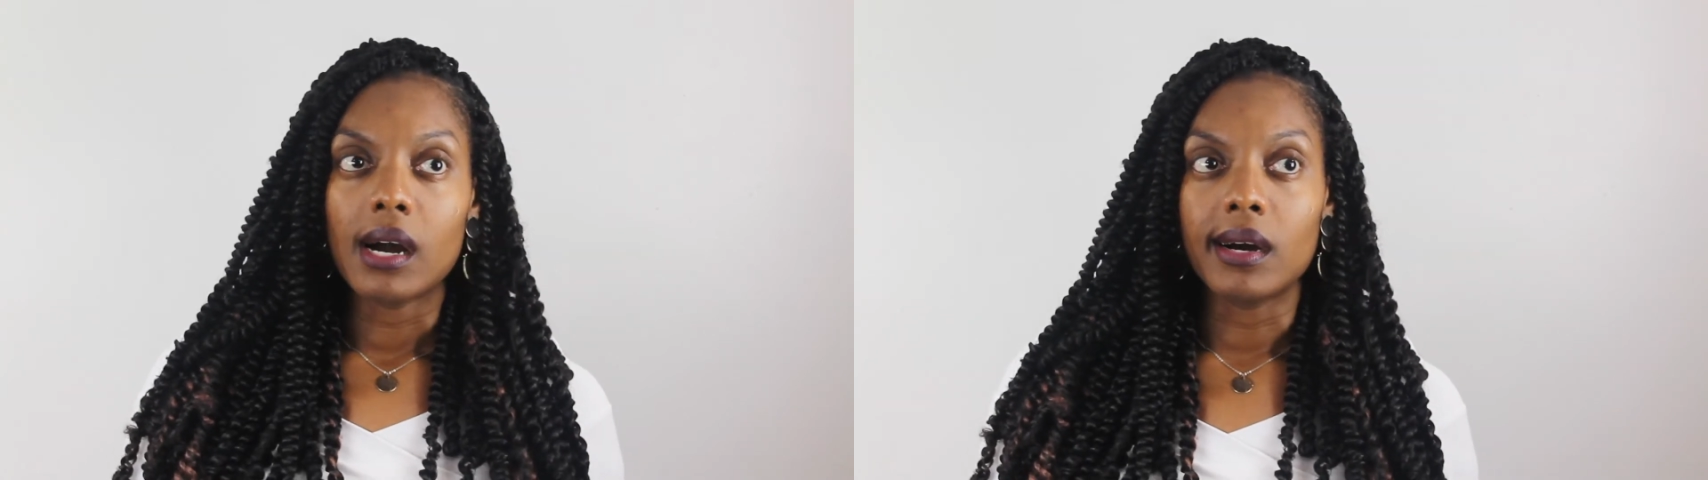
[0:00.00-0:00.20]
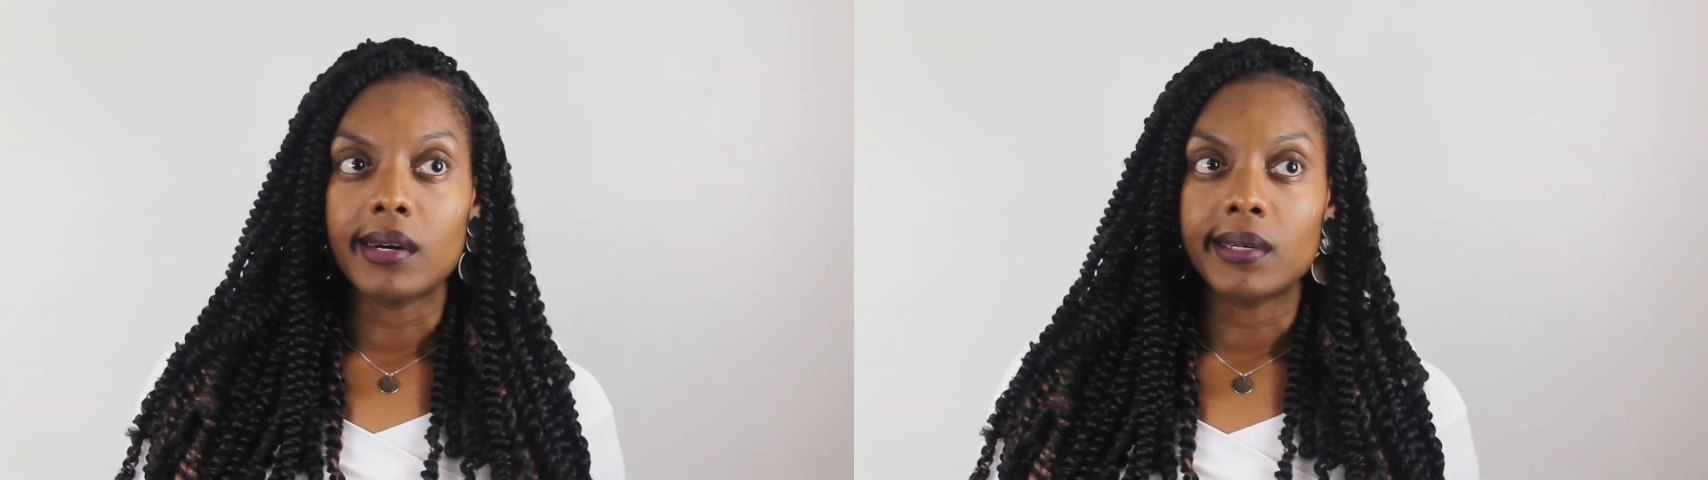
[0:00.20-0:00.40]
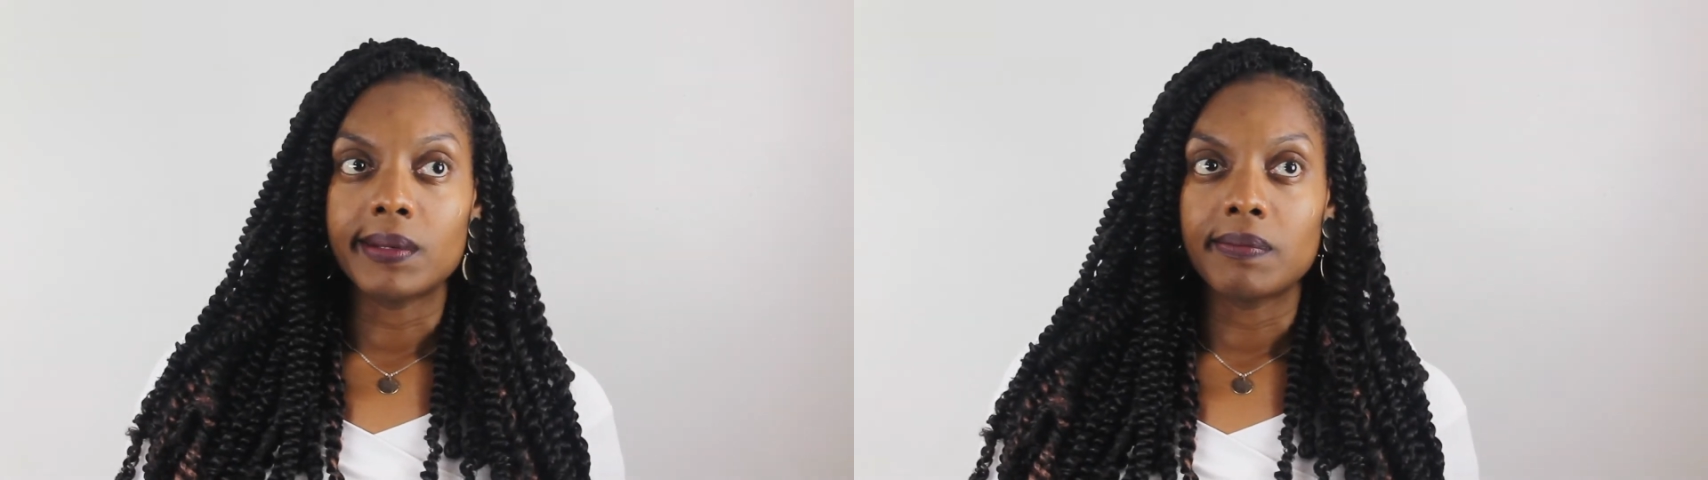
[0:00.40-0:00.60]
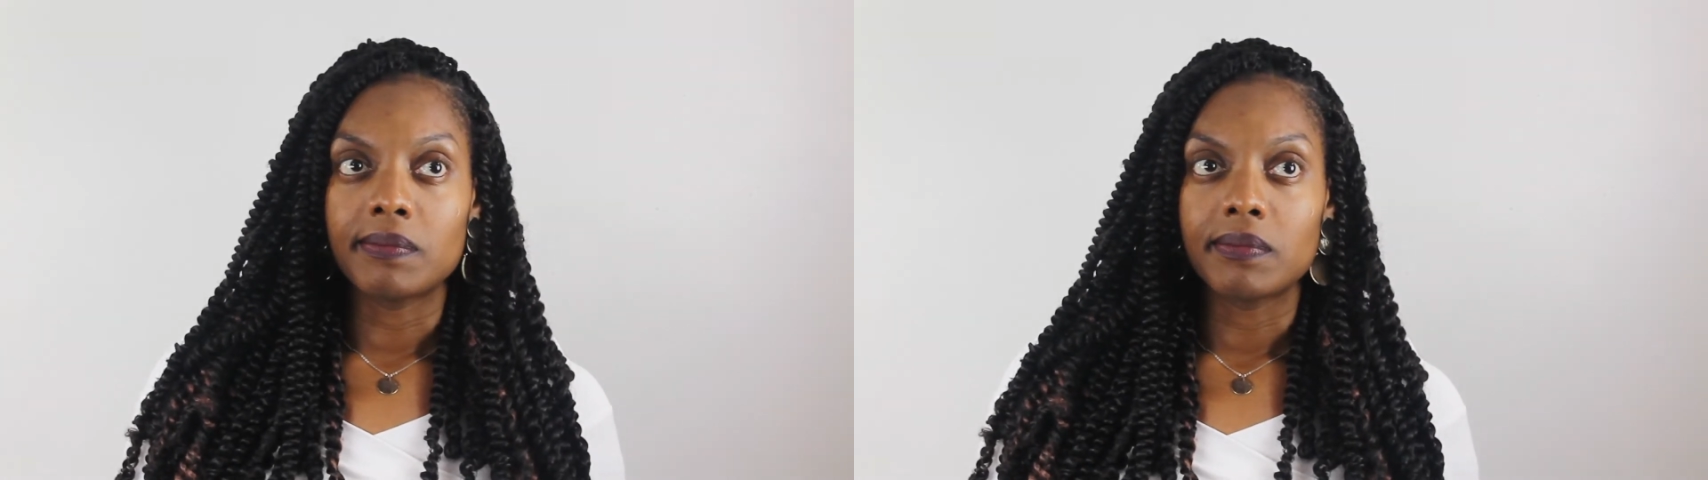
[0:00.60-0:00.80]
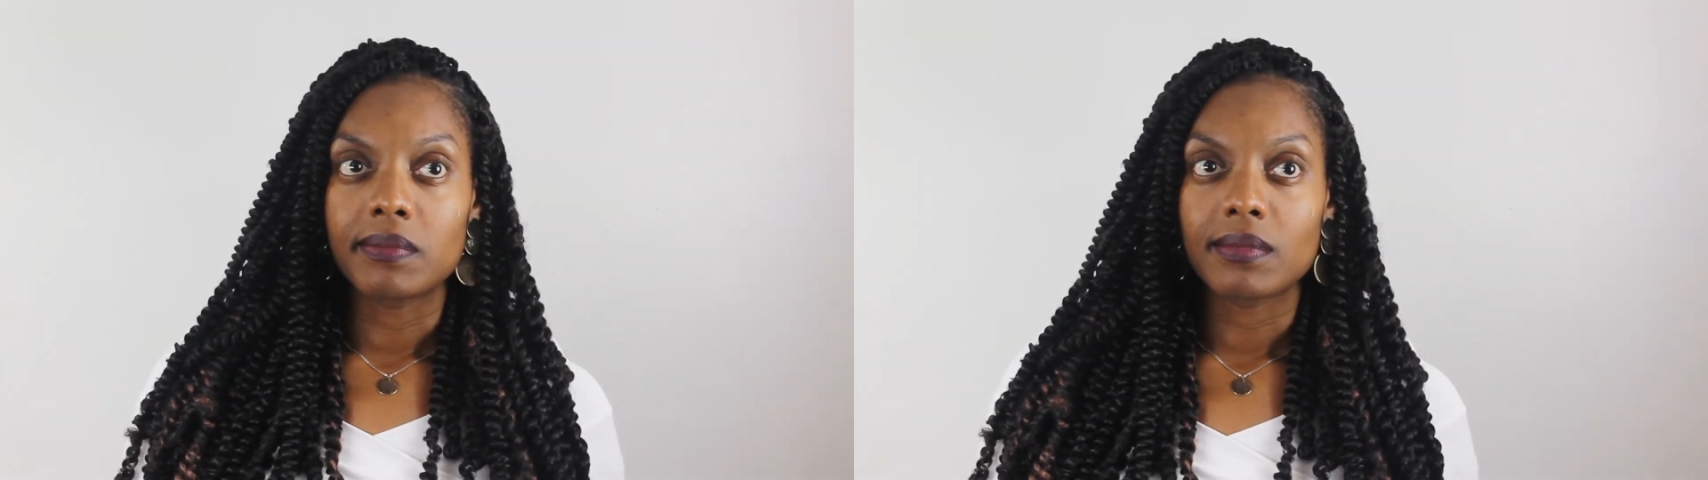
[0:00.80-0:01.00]
Um,
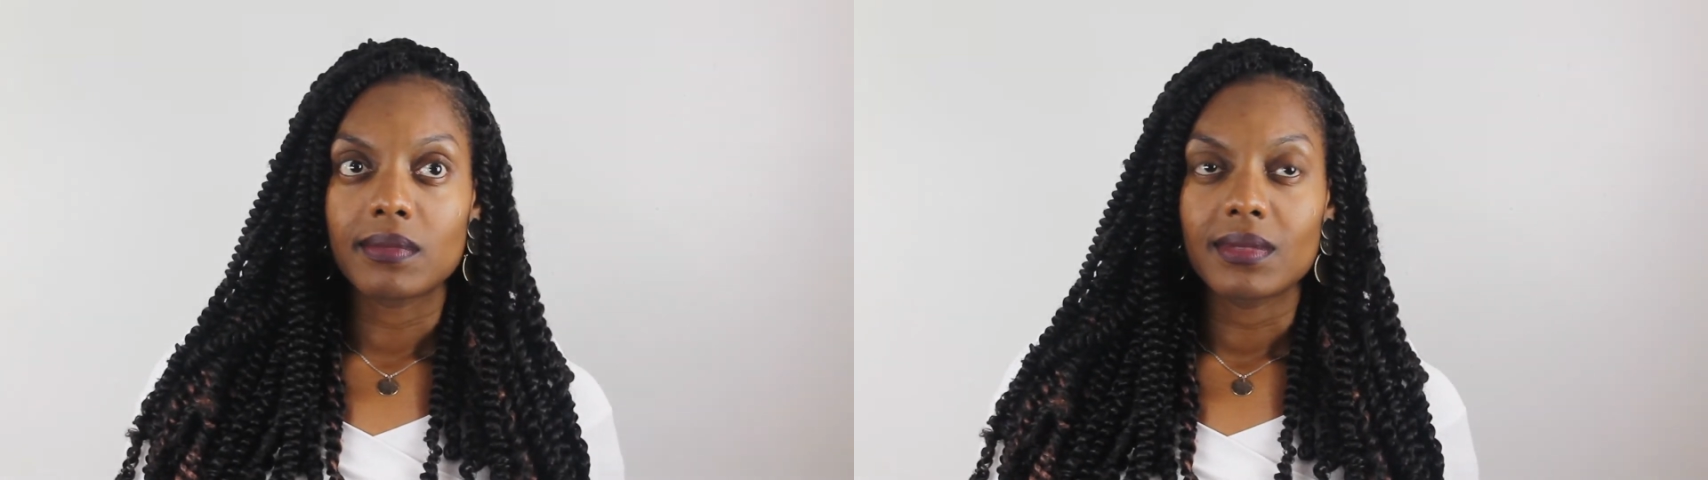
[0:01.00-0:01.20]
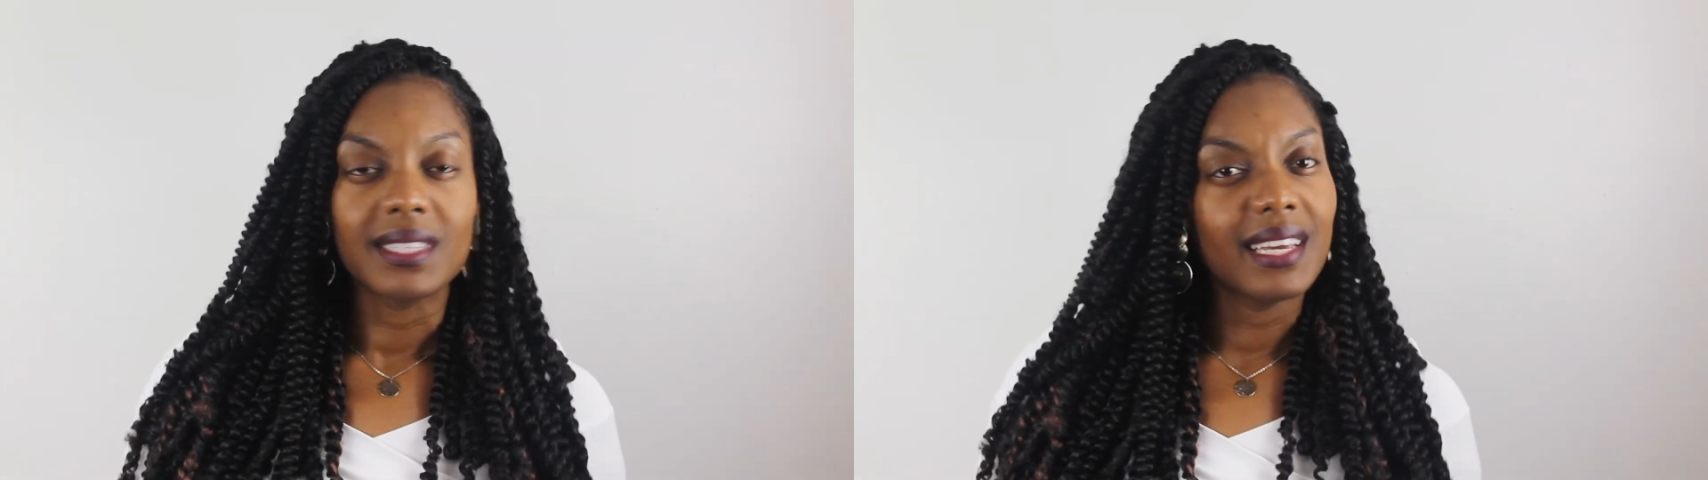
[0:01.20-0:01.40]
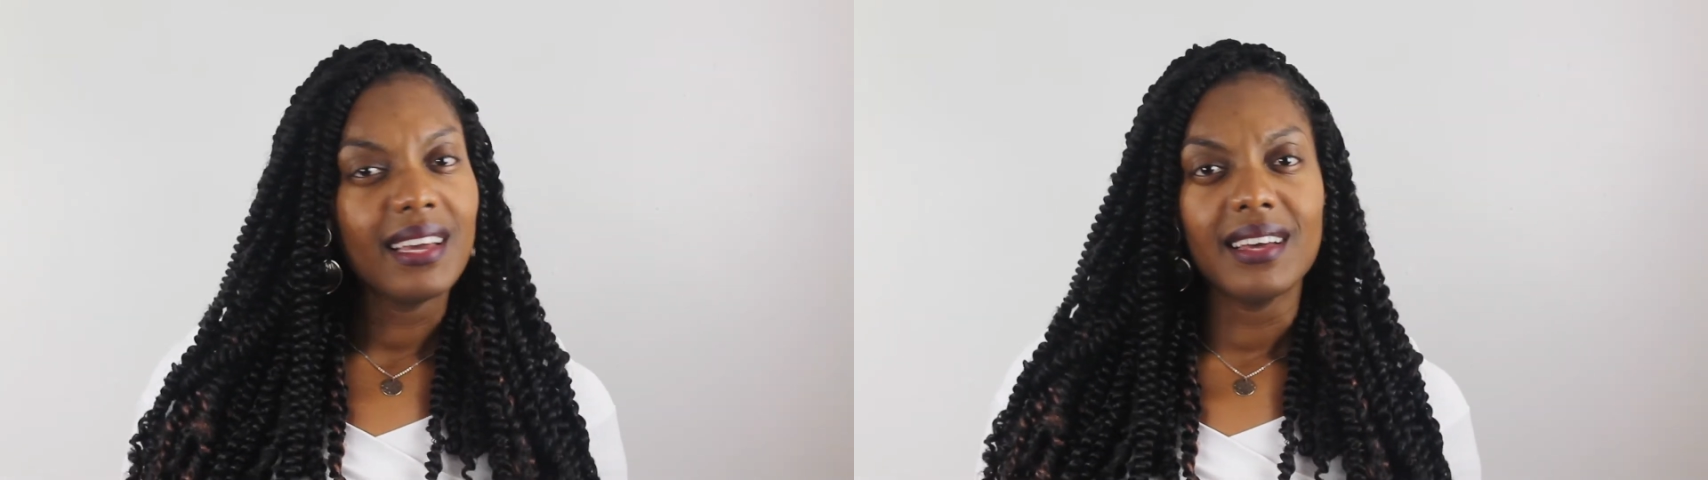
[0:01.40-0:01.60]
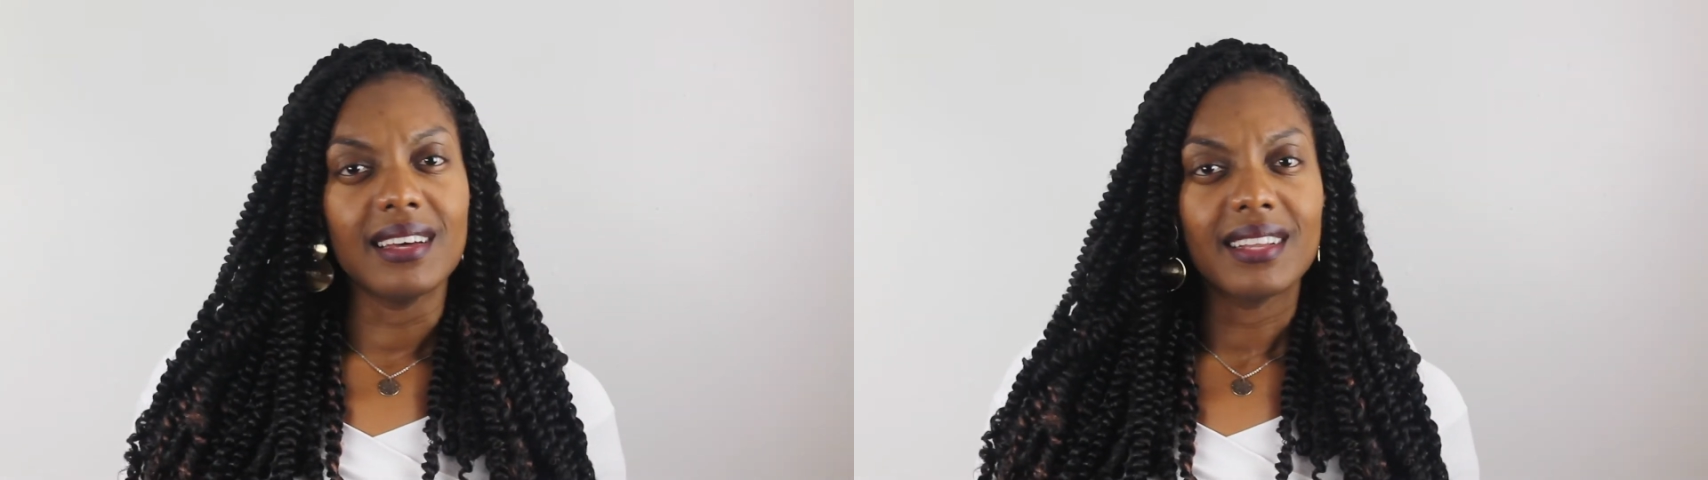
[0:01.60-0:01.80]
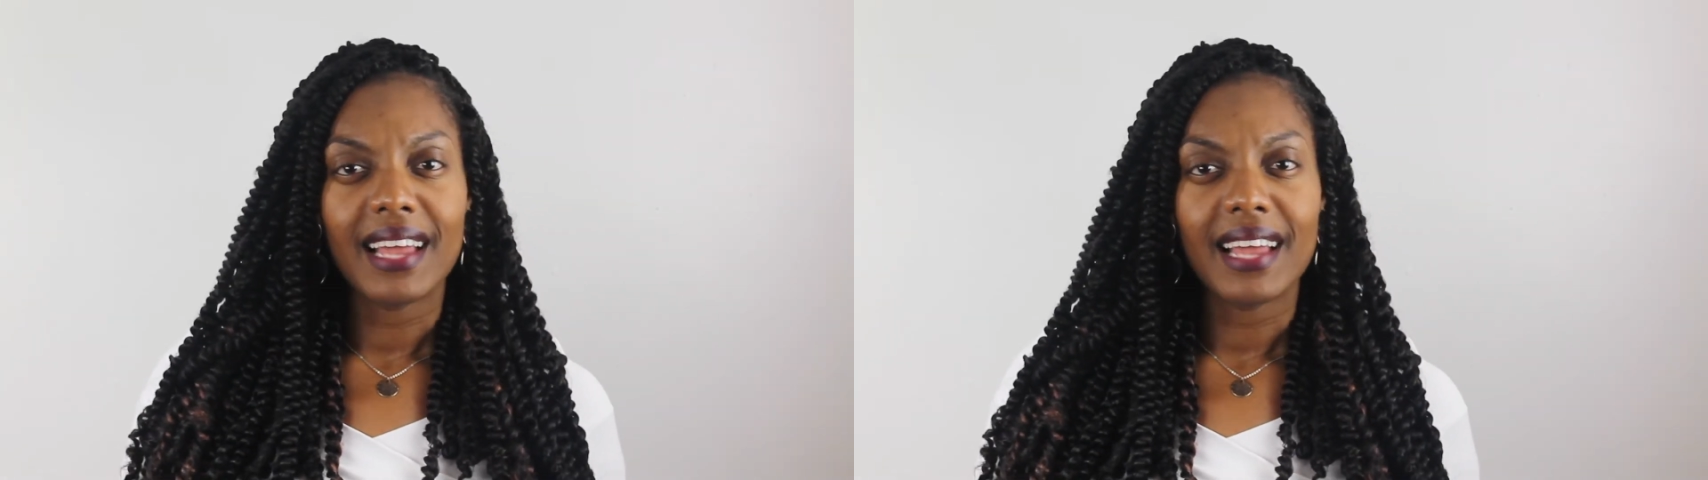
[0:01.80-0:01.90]
yeah,